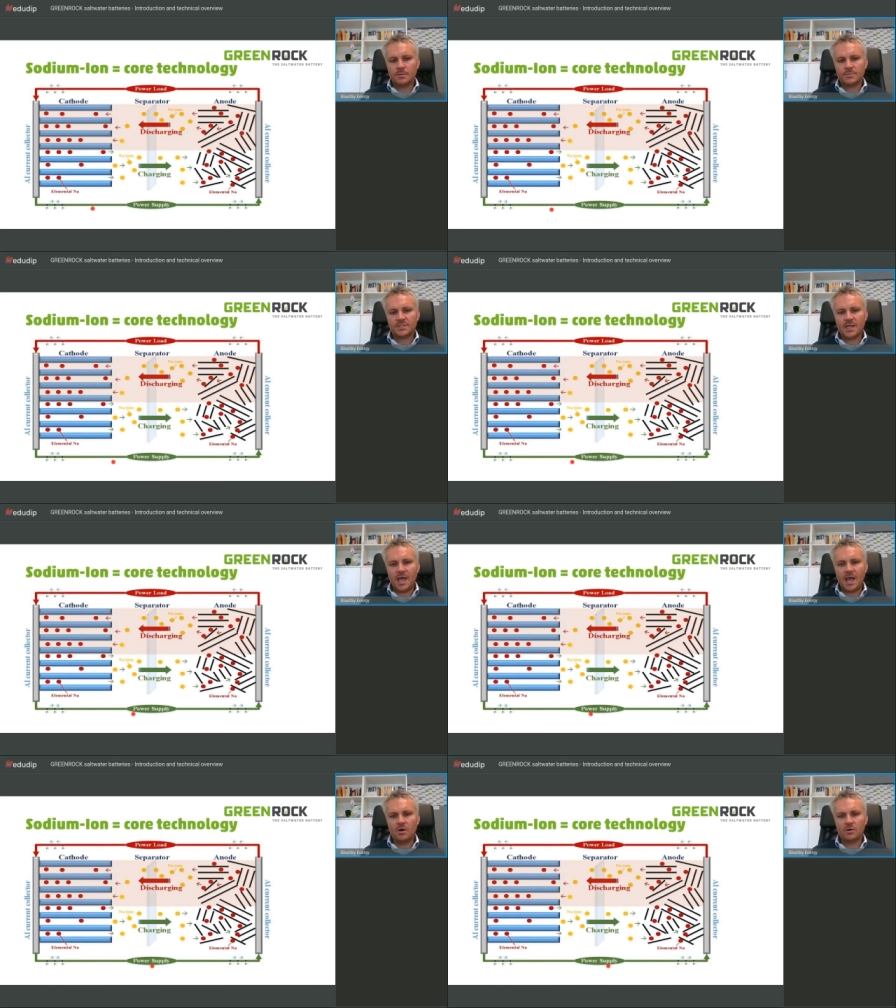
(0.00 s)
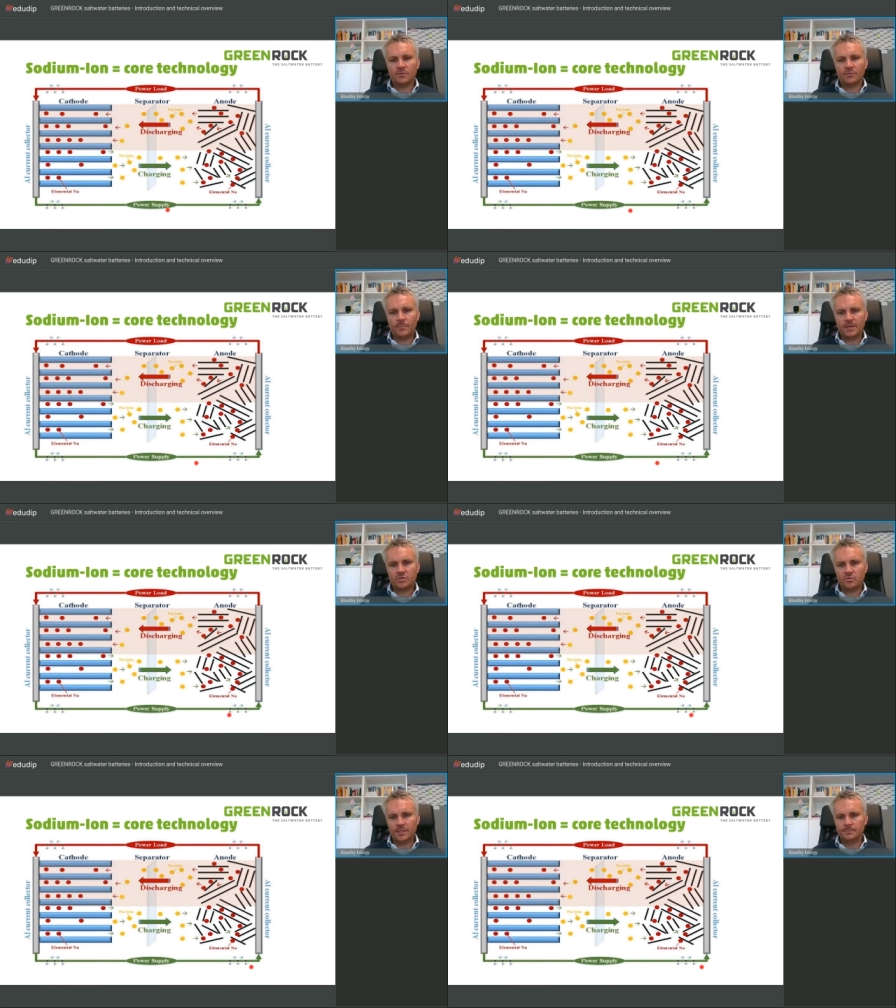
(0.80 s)
That is
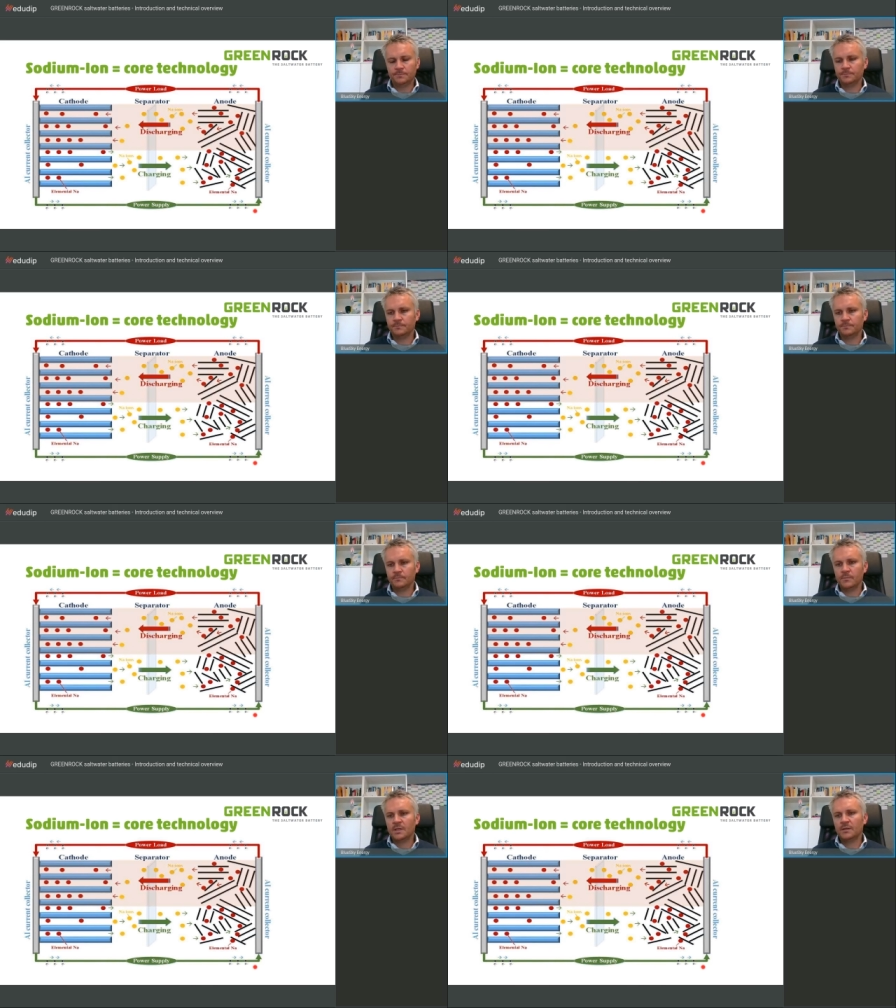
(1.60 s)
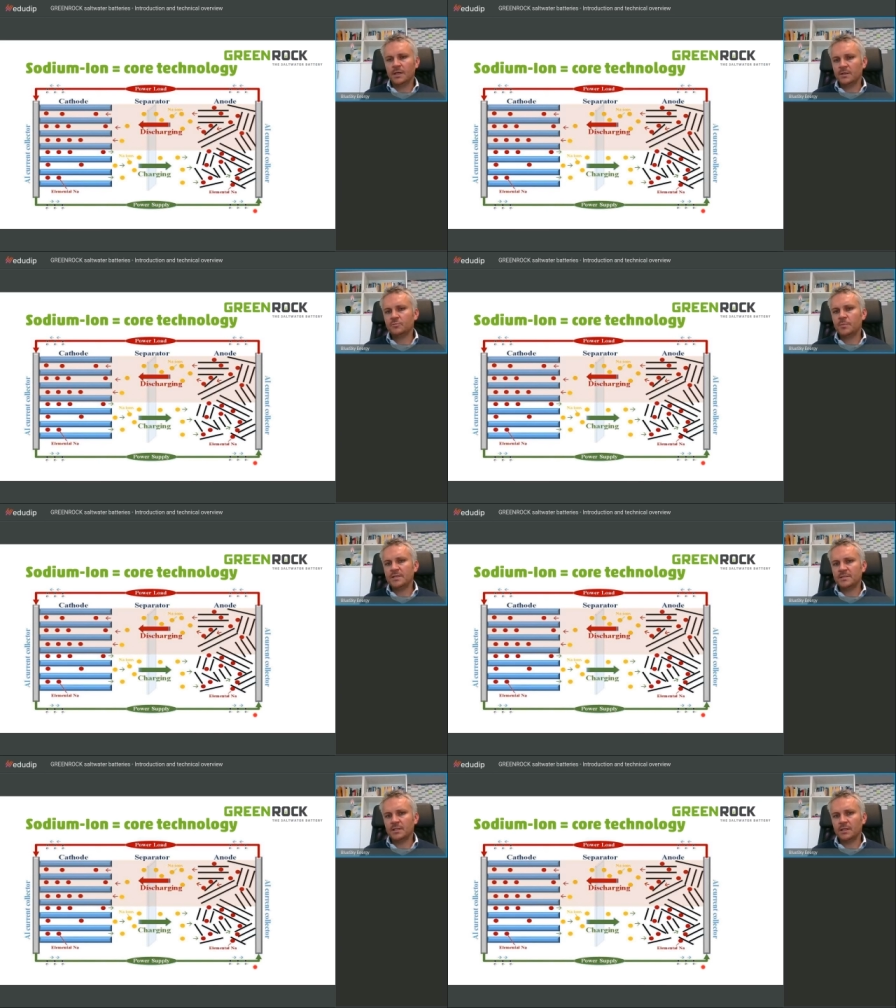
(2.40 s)
basically how the
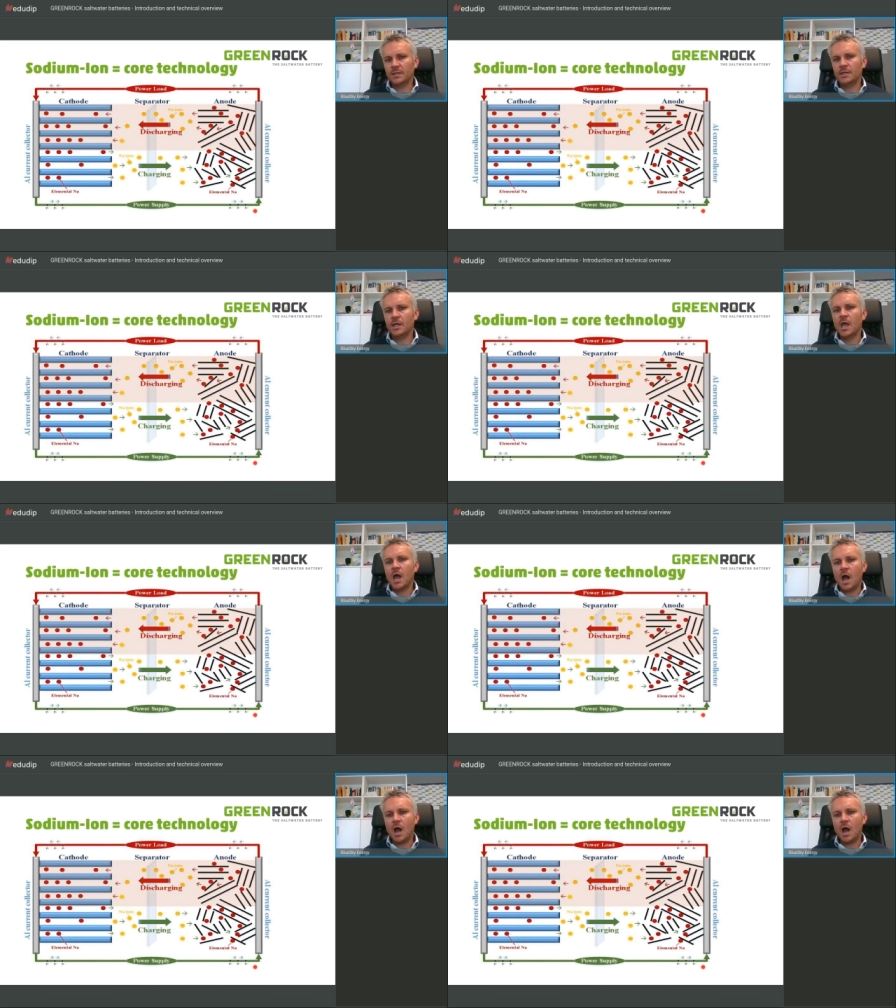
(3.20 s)
concept of that